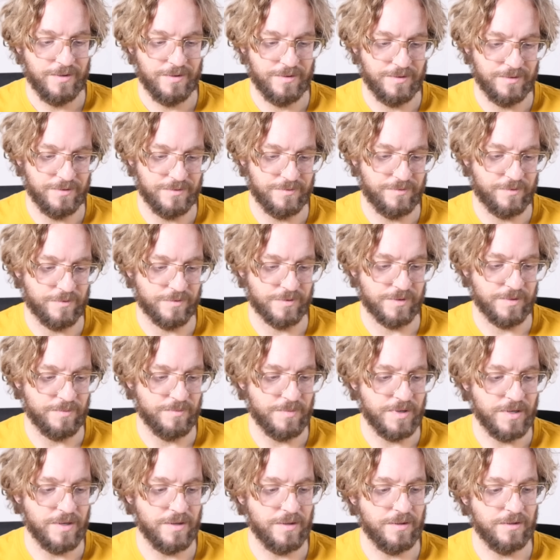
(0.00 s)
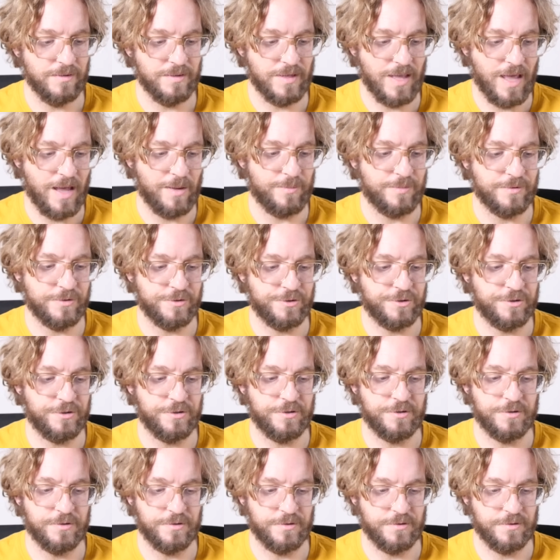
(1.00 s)
40mm, the
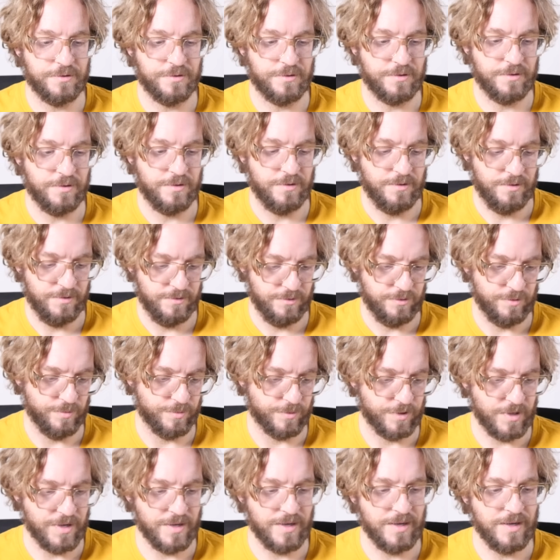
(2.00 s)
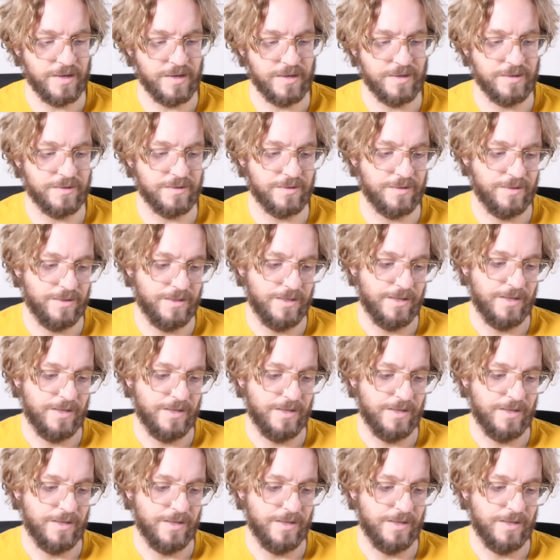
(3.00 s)
aperture, 2.8,